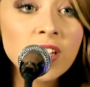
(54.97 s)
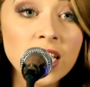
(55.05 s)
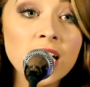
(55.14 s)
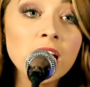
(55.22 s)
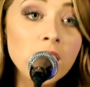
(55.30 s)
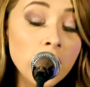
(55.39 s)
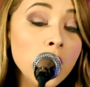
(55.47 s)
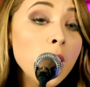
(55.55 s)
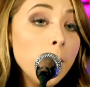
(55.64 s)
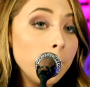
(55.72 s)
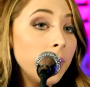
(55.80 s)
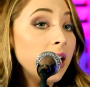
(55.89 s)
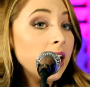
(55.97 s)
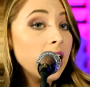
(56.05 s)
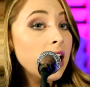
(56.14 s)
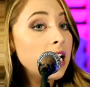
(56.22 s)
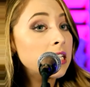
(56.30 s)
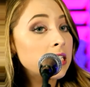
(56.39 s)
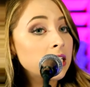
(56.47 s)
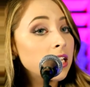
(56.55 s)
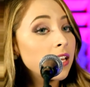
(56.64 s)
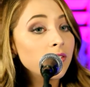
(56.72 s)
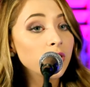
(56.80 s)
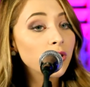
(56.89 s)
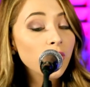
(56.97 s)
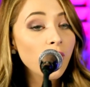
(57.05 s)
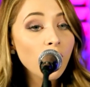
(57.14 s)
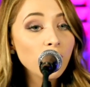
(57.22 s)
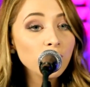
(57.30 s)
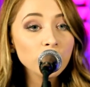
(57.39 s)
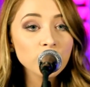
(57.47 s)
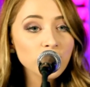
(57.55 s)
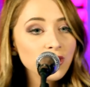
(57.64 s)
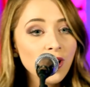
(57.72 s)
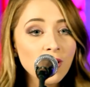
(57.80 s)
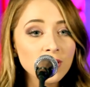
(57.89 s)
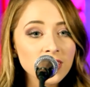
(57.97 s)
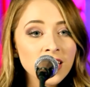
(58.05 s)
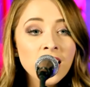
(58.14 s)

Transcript: Get a BS in giving cold shoulders?